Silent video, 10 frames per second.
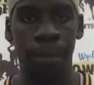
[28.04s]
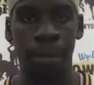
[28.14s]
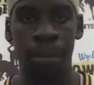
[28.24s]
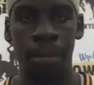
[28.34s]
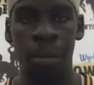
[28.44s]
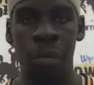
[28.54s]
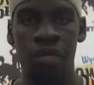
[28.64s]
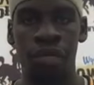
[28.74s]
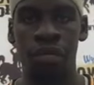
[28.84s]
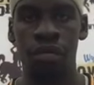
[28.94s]

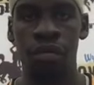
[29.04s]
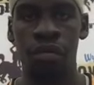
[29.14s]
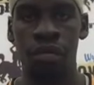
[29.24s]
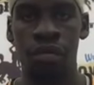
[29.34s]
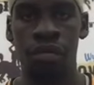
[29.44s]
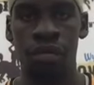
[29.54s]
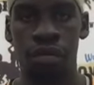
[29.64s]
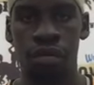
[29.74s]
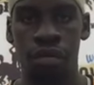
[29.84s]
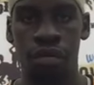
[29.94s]

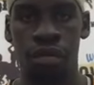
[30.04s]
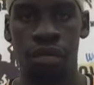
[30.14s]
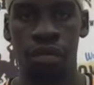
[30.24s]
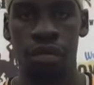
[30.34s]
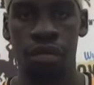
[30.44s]
[no speech]